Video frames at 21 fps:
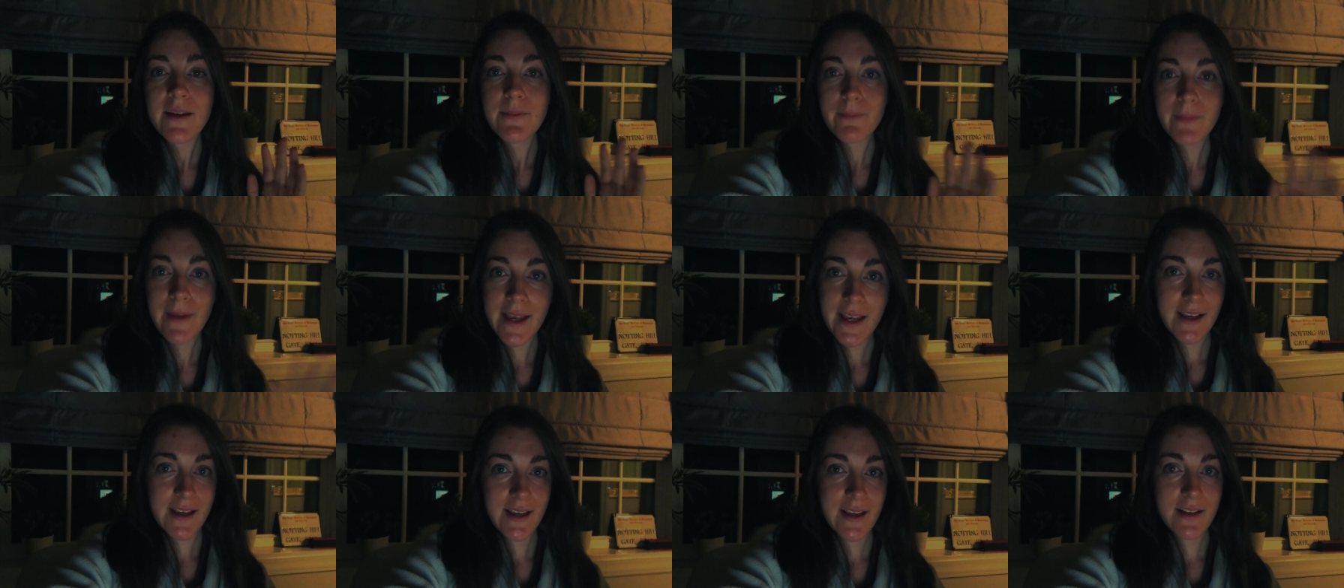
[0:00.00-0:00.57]

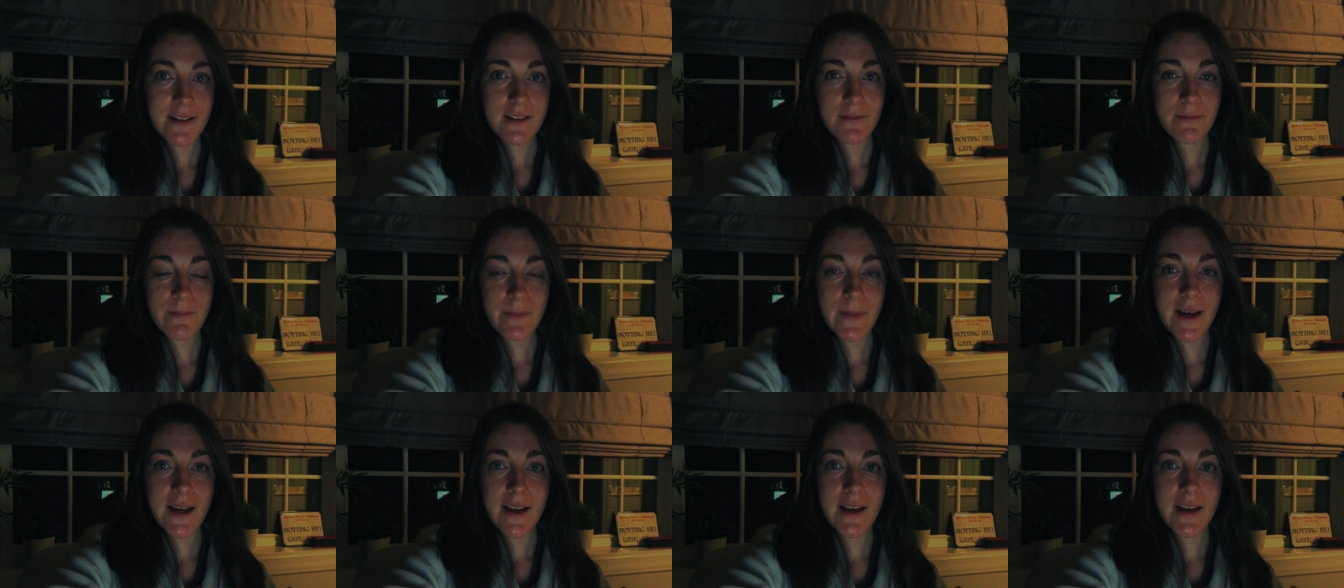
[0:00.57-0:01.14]
make
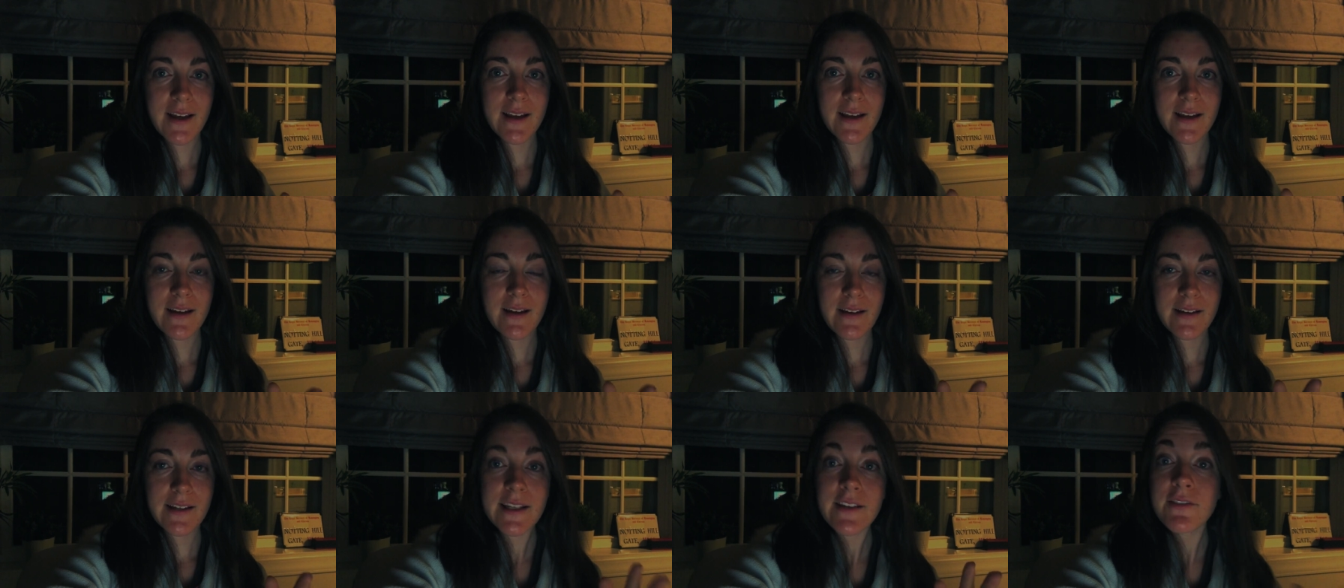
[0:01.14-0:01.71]
my
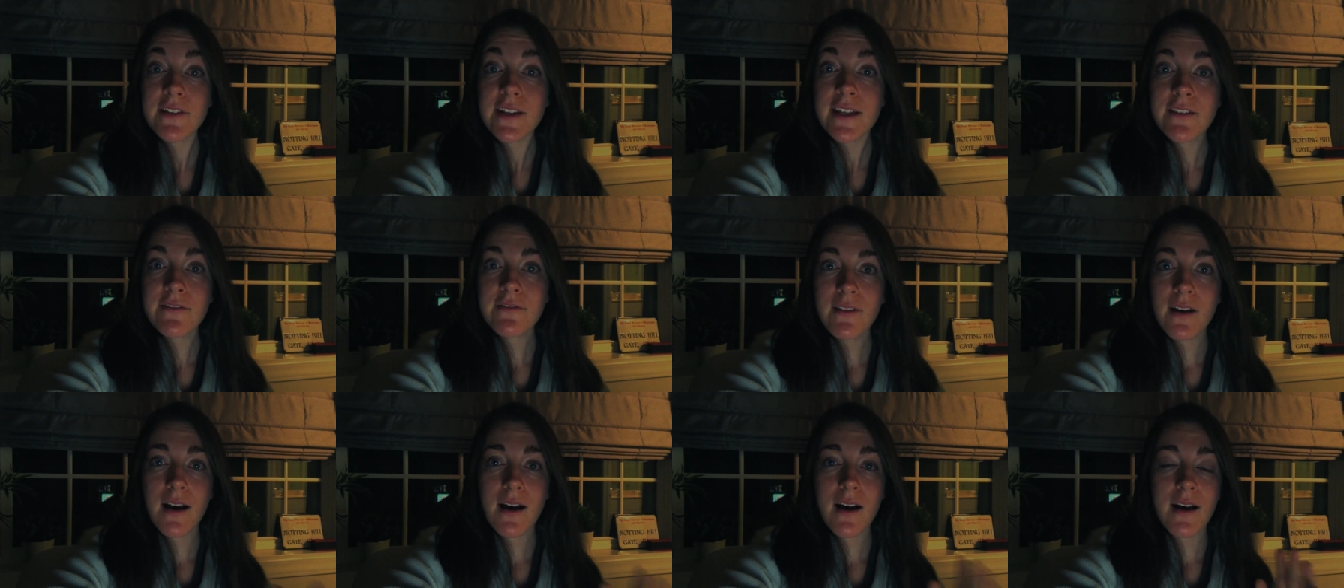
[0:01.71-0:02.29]

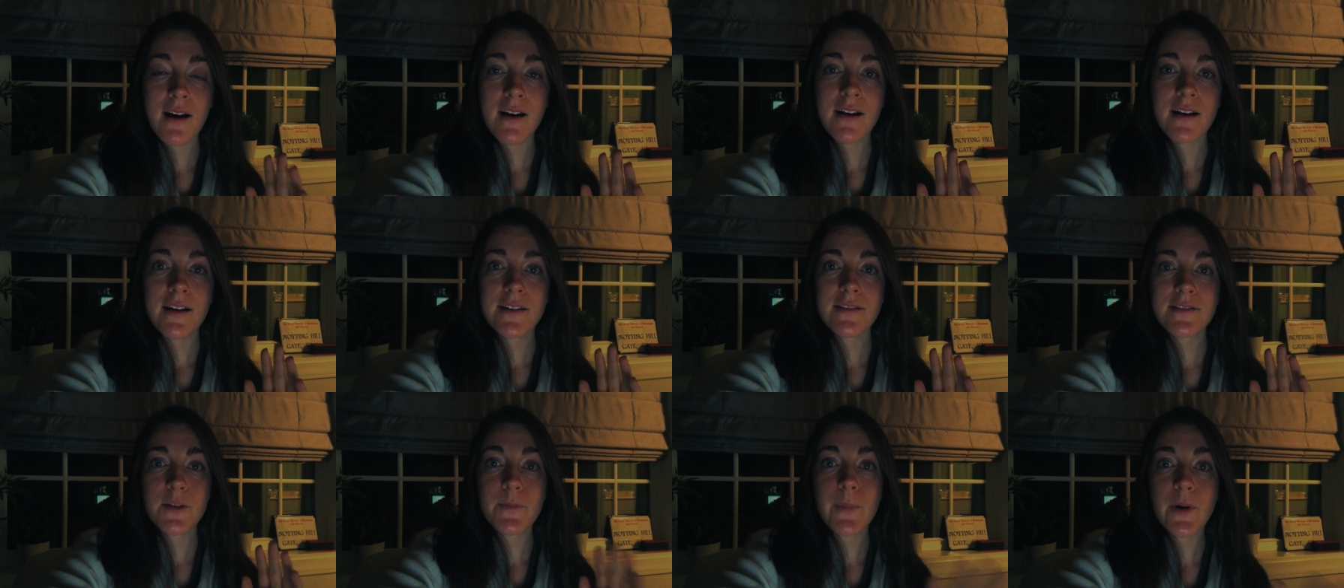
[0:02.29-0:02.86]
evening
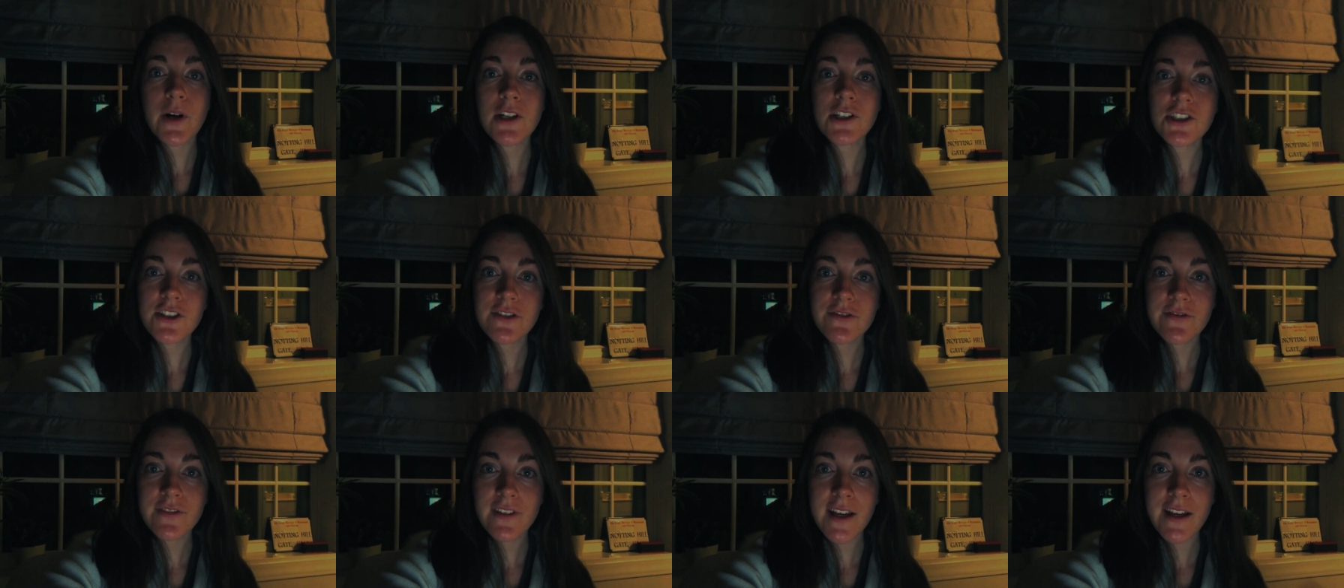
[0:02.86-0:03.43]
uh,
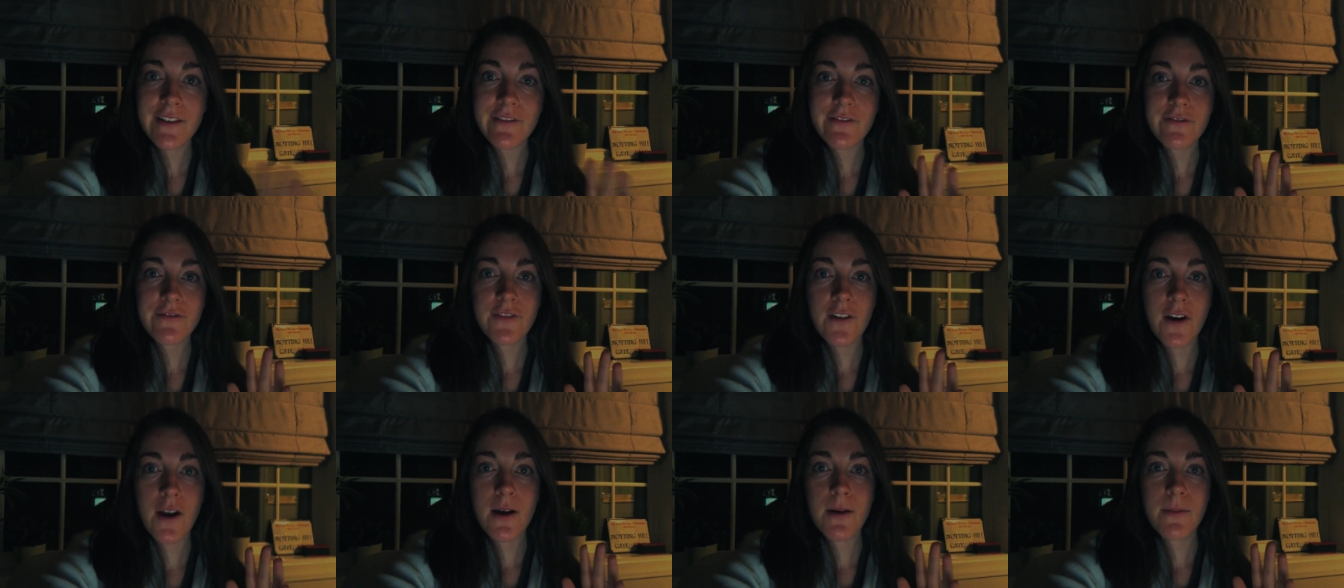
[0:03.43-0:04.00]
departure flight
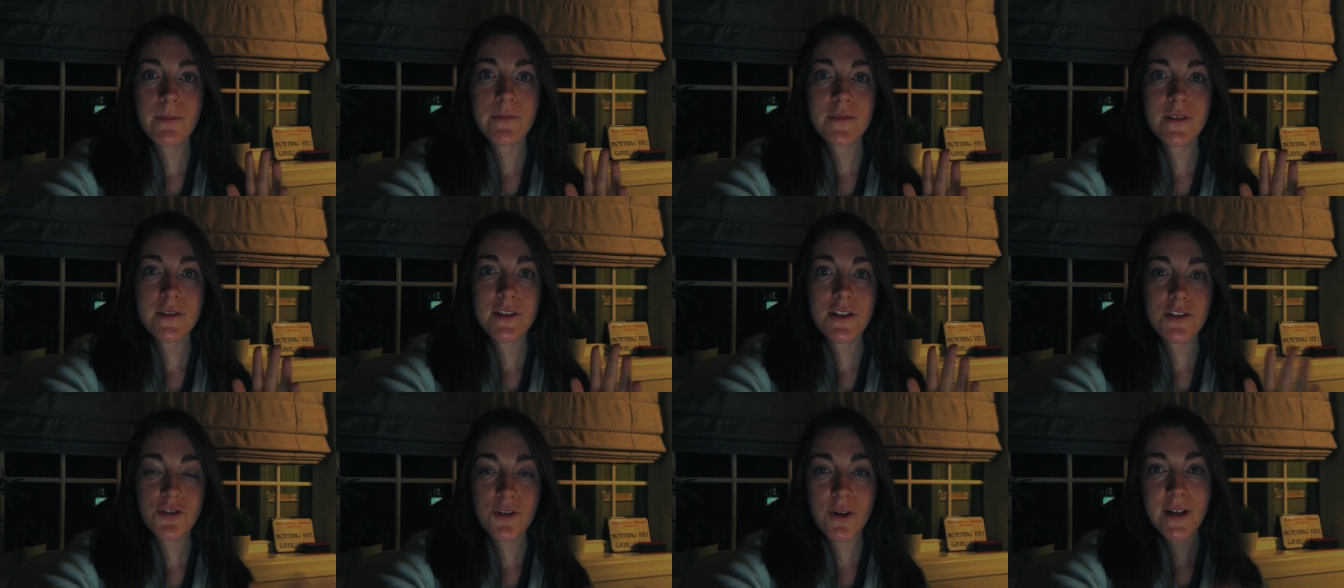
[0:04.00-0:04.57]
from
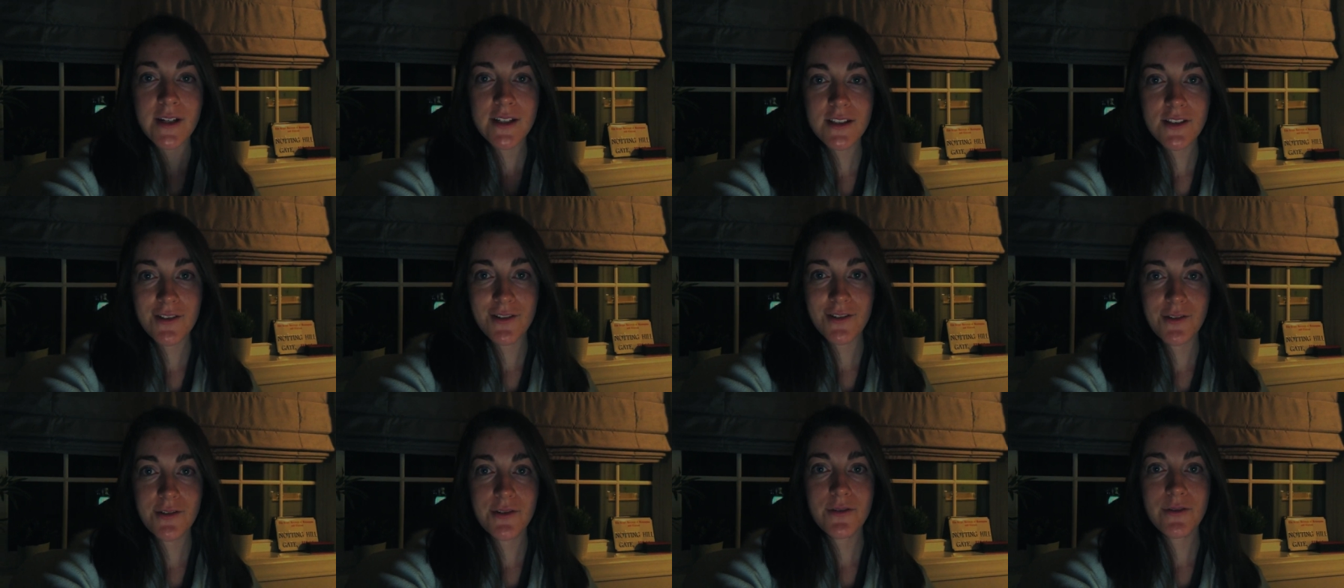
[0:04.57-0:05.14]
Detroit
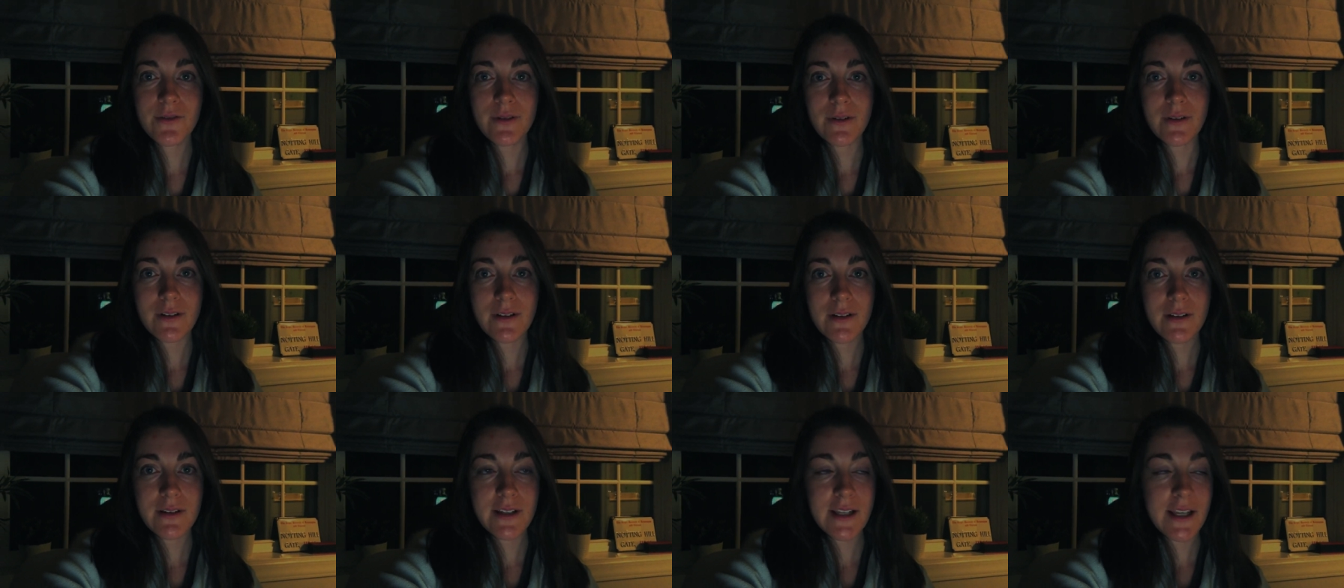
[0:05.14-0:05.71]
to
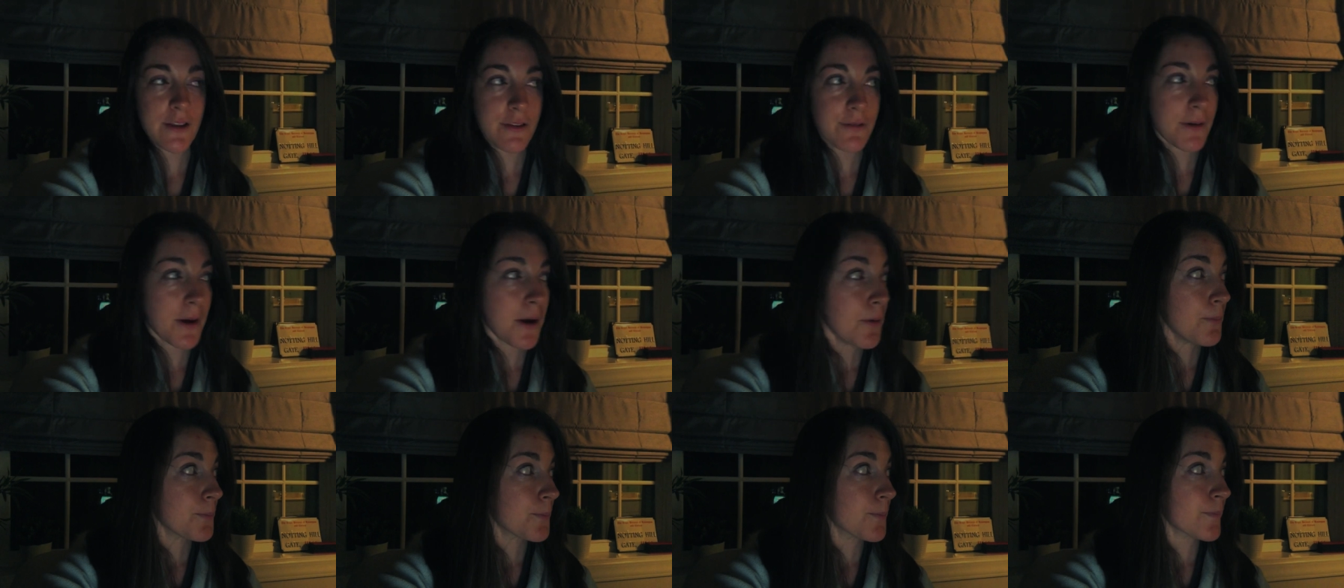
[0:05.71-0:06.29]

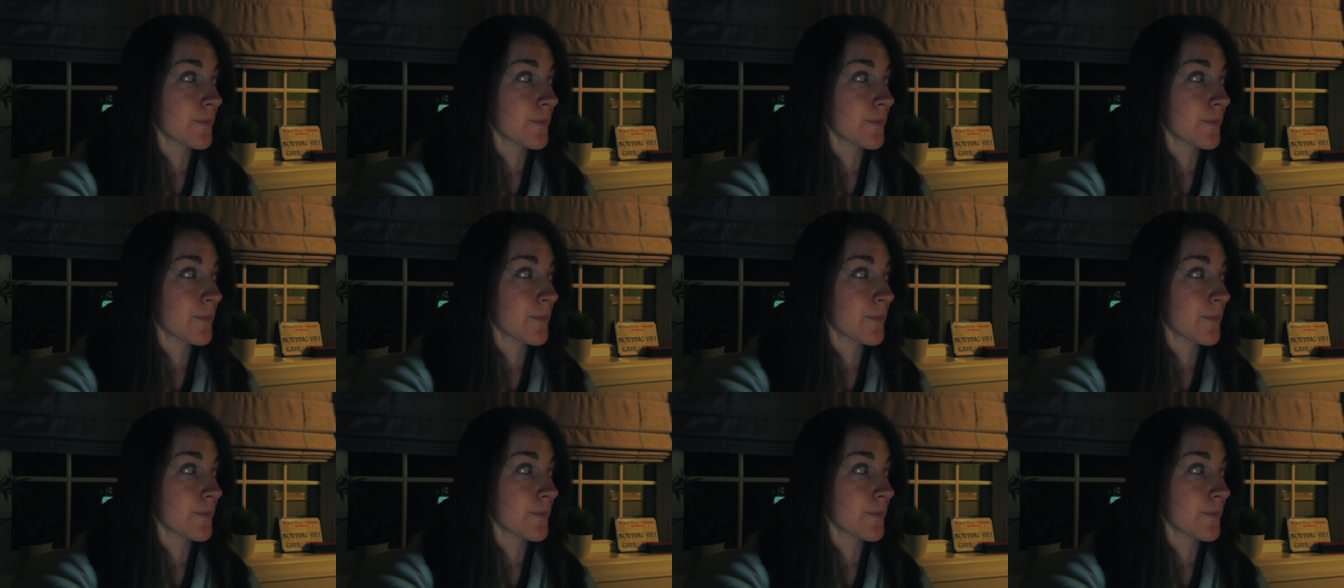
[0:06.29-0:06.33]
Heathrow